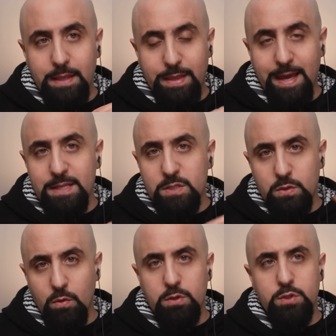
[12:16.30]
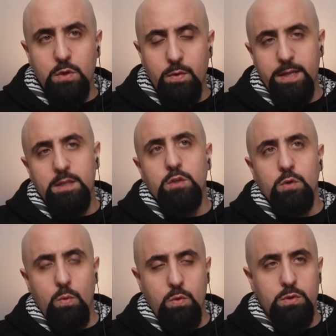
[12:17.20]
that's also headed
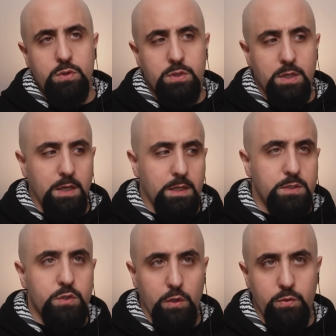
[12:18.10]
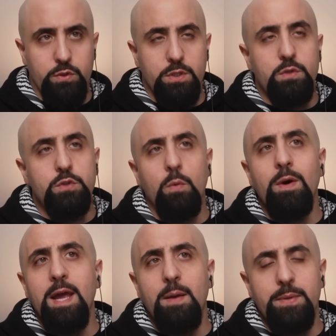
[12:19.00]
towards a solution. So
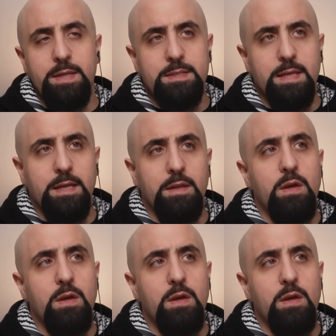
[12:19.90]
what happened exactly?